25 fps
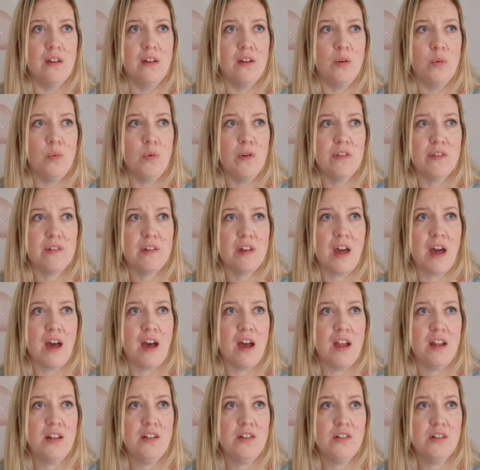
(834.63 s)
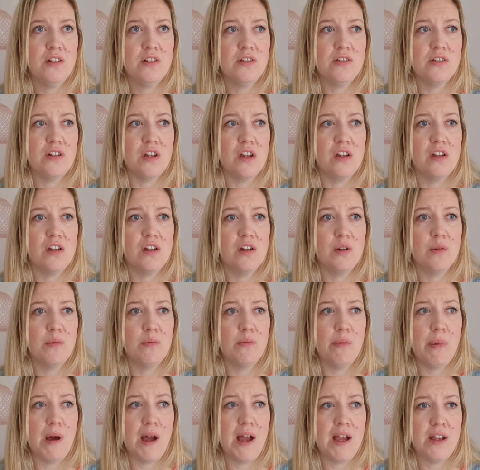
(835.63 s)
with kindness and
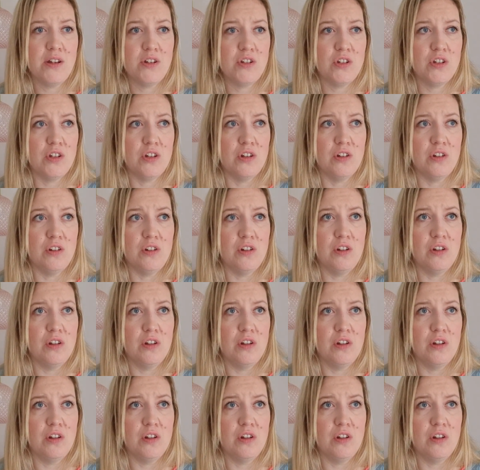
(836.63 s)
compassion,